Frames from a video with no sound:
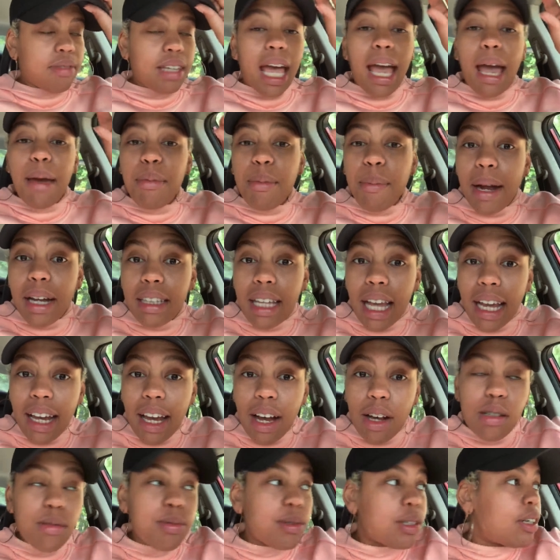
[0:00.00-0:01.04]
happy birthday,
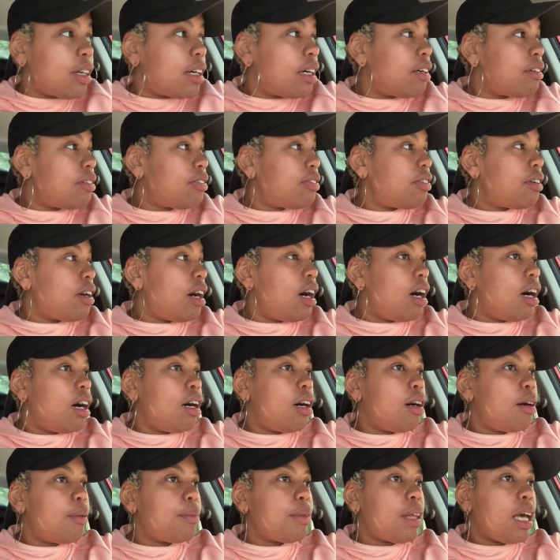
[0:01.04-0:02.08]
Coach McGriff.
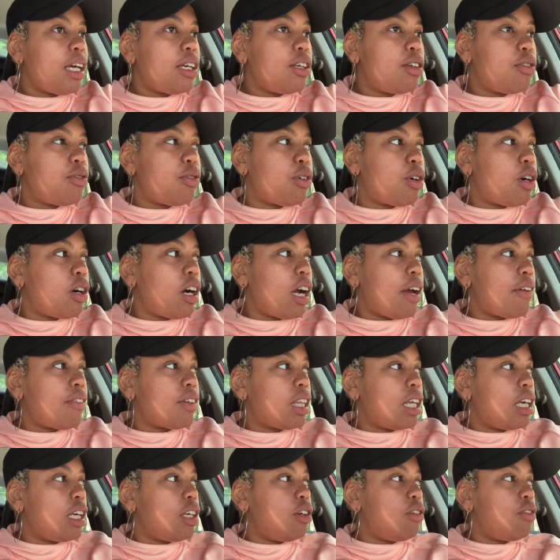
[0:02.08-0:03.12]
Um, thank you for
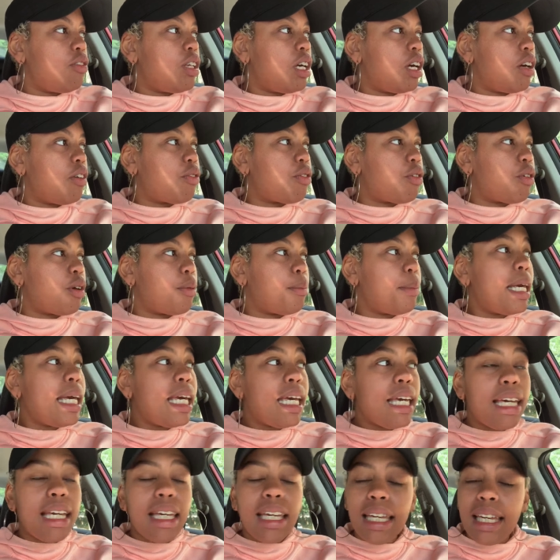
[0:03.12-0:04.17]
everything you've done for
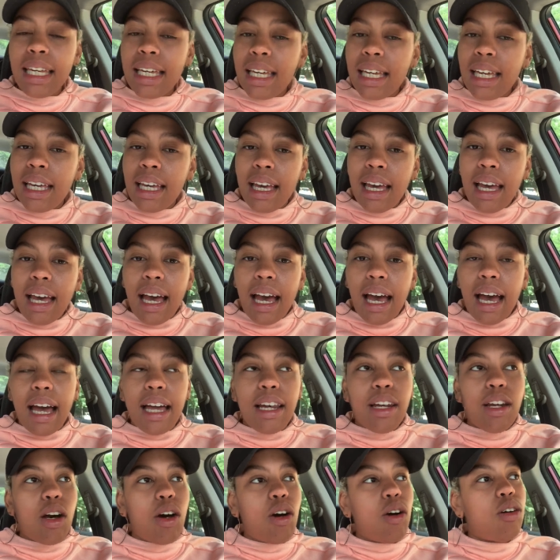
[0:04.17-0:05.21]
me. I
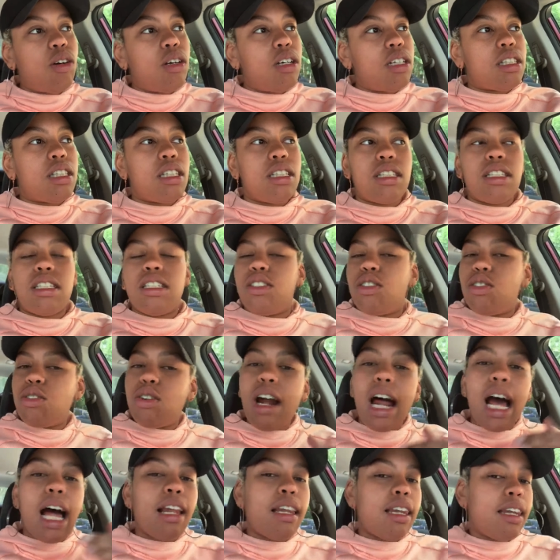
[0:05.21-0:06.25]
know it's, it's a
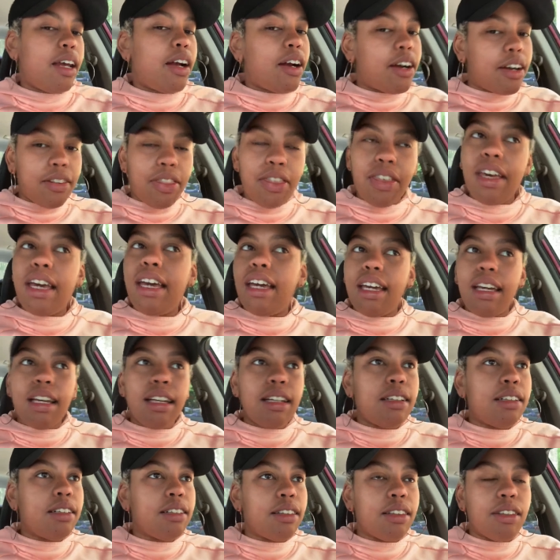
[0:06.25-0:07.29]
trial and error thing.
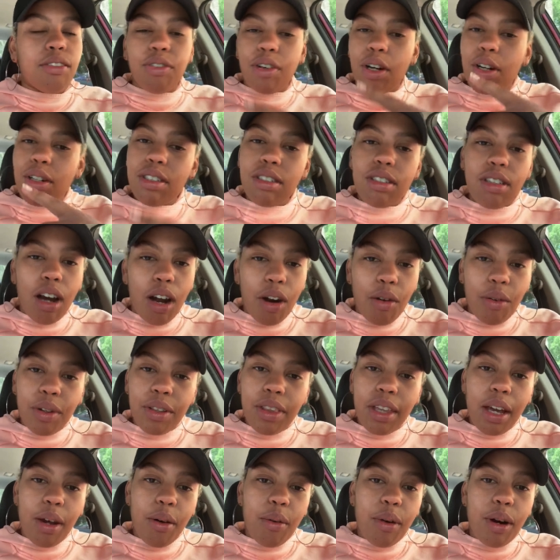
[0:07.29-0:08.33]
The first Star Wars
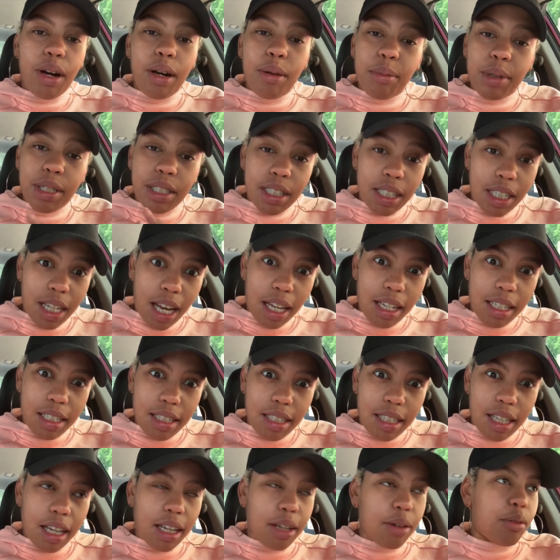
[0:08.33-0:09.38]
ain't work, but you got the
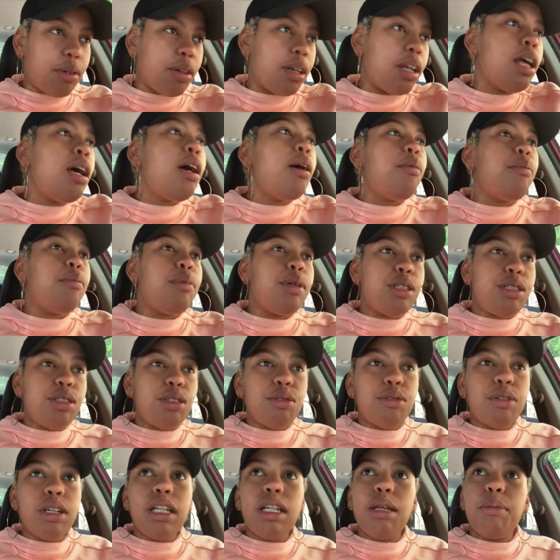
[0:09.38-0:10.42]
second one. But you
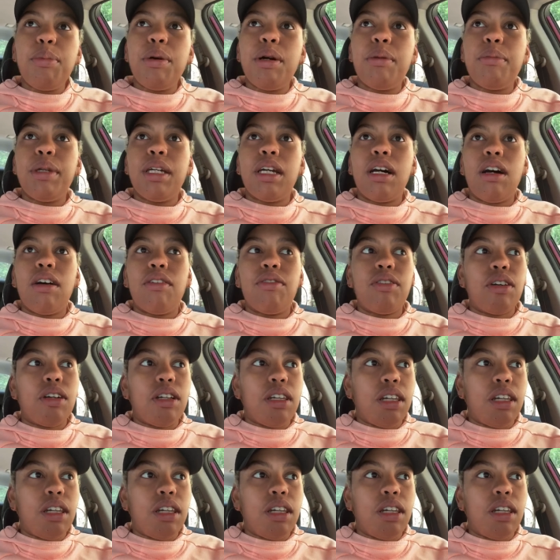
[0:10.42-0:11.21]
really put me on for a